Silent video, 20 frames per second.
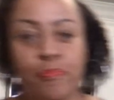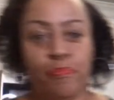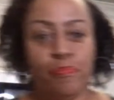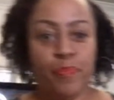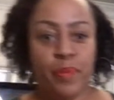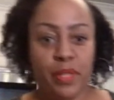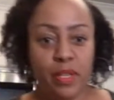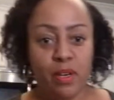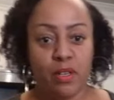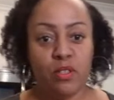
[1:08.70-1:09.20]

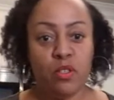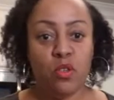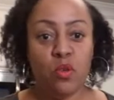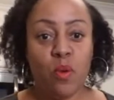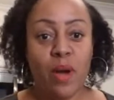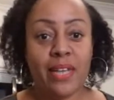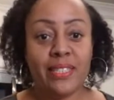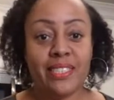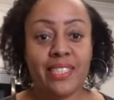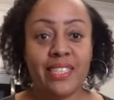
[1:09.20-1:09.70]
but there are two
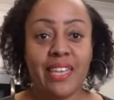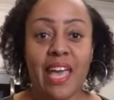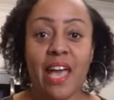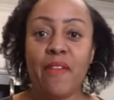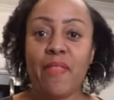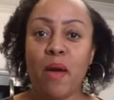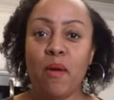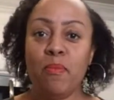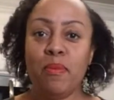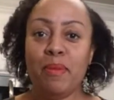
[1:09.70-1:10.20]
watching now.
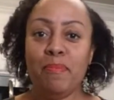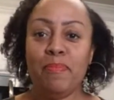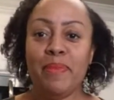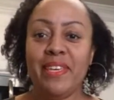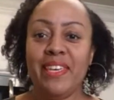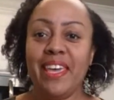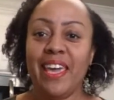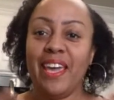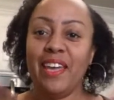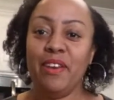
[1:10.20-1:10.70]
That would be
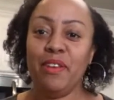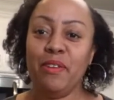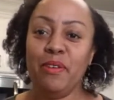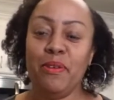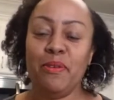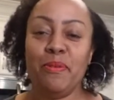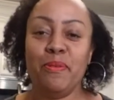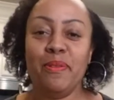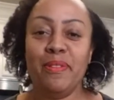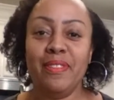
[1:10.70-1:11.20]
me and
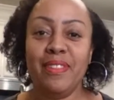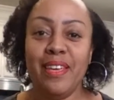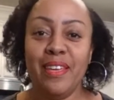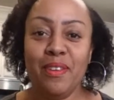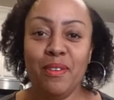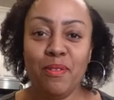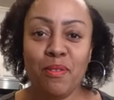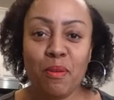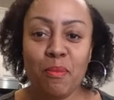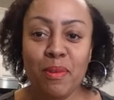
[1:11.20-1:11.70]
you. Thank you
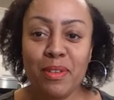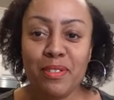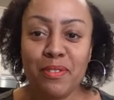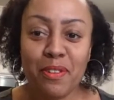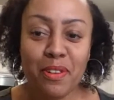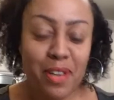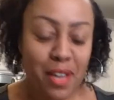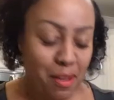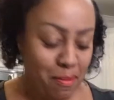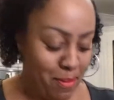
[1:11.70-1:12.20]
so much for
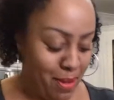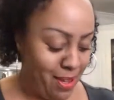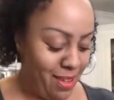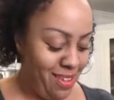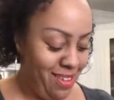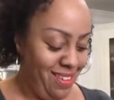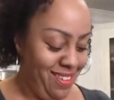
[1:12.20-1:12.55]
coming.